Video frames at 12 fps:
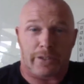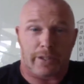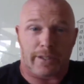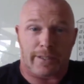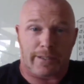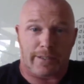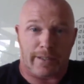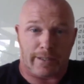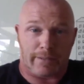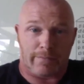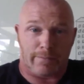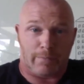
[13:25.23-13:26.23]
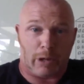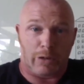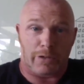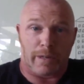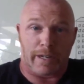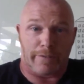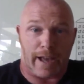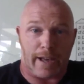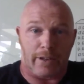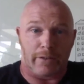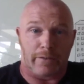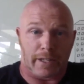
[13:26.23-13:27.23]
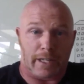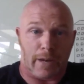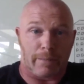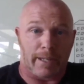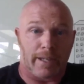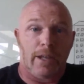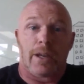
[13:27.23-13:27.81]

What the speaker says: to the post-money value of the company,